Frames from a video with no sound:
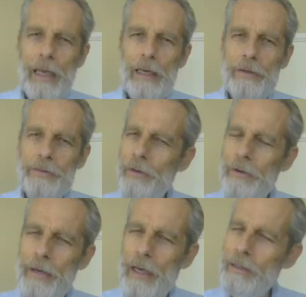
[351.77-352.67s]
And the
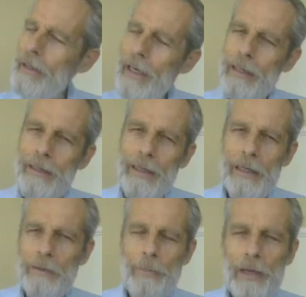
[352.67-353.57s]
third night, hey,
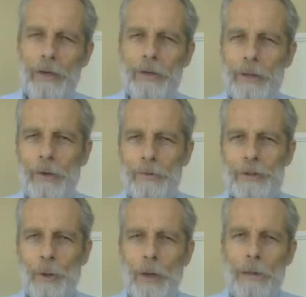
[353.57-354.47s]
getting better, you know.
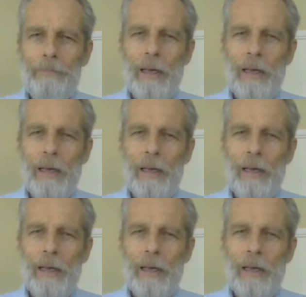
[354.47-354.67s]
So